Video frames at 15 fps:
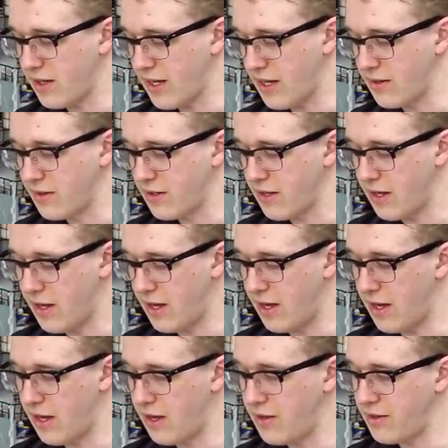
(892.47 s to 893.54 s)
Again,
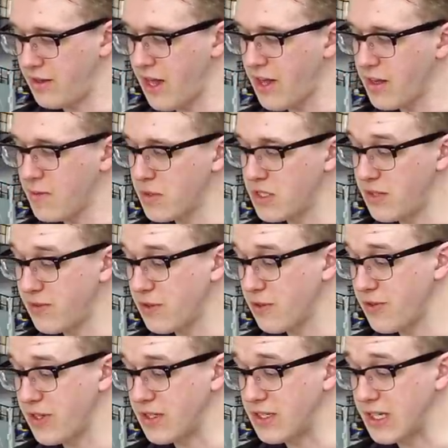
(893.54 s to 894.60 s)
uh, not the most
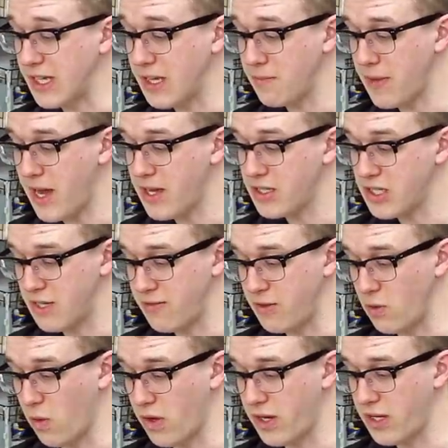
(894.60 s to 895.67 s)
difficult thing to kit bash if
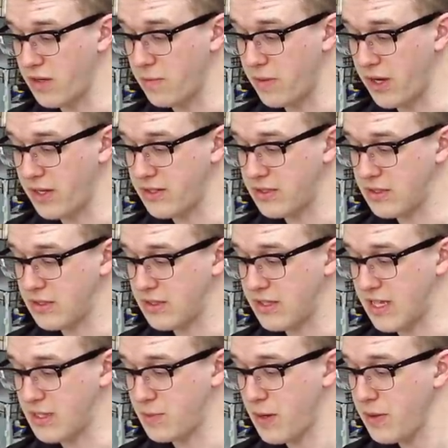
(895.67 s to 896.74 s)
you want it, but
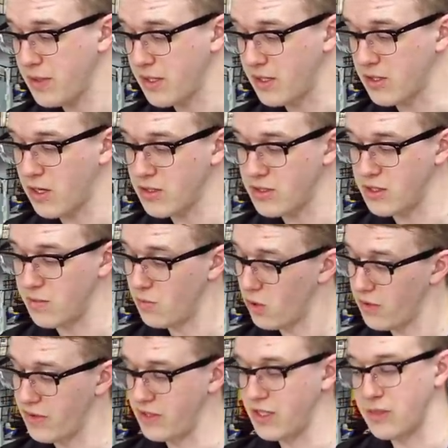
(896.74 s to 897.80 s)
that's probably going to cost you
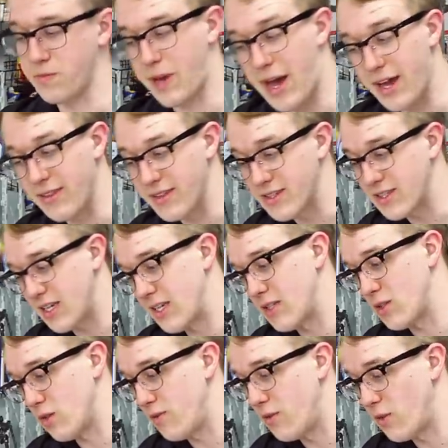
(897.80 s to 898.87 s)
more than just buying this kit.
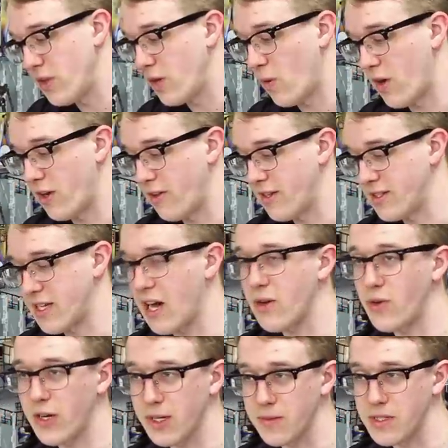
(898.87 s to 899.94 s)
So if you really wanted this, I
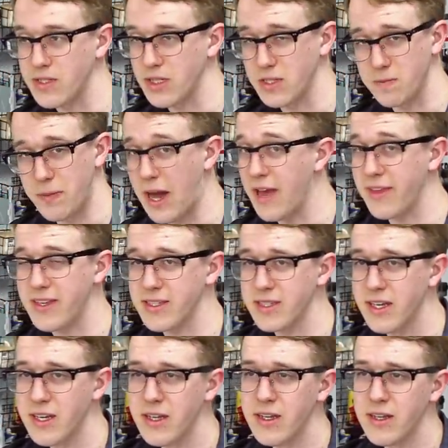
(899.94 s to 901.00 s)
would recommend just buy this.
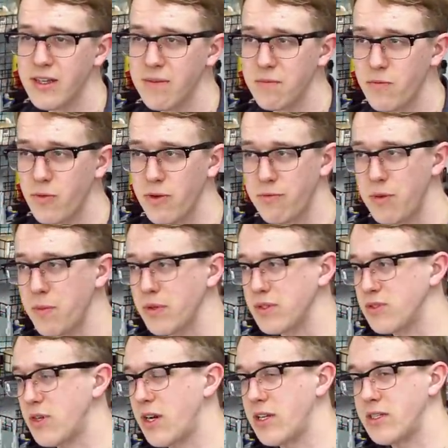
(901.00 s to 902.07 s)
If people
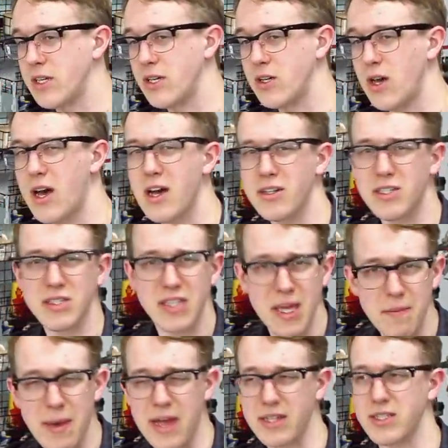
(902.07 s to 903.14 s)
try to tell you, ah, just
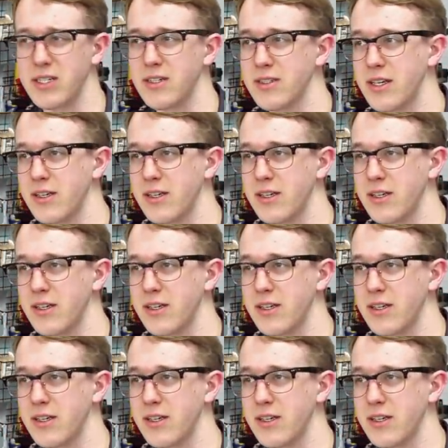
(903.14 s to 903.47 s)
kit bash it.